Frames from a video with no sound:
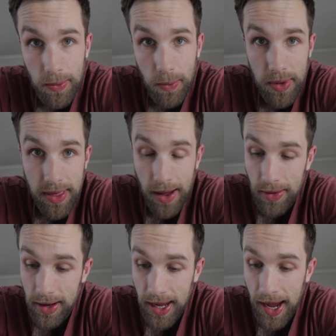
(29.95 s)

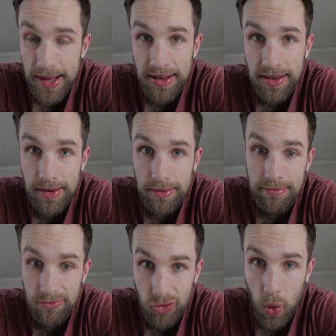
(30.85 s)
without a case
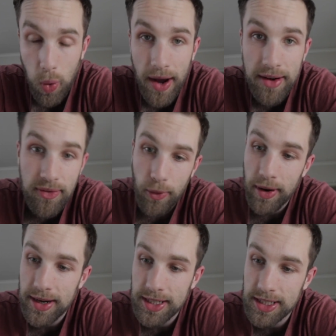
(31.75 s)
required for it
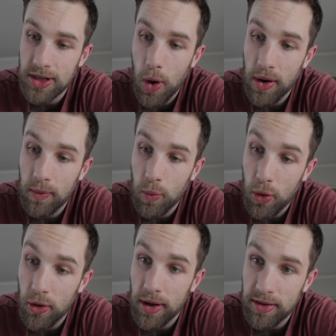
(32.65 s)
and it can just go on
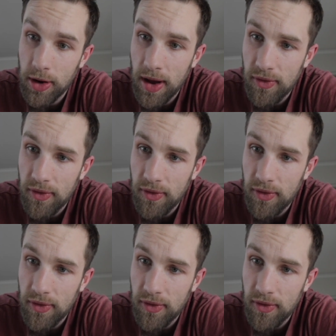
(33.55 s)
water on its own,